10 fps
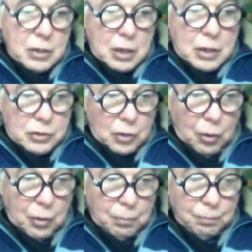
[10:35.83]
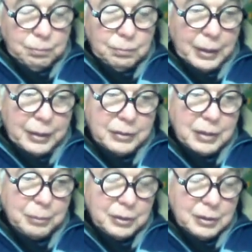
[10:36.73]
So I
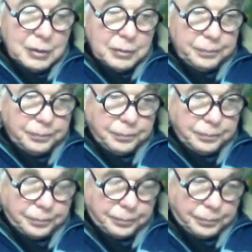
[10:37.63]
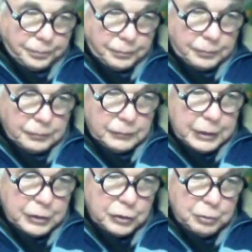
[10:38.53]
attempted to
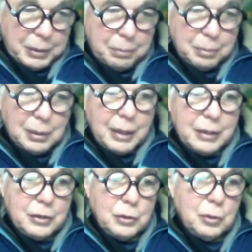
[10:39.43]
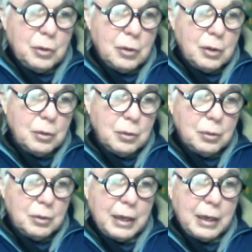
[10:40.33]
teach people how to do or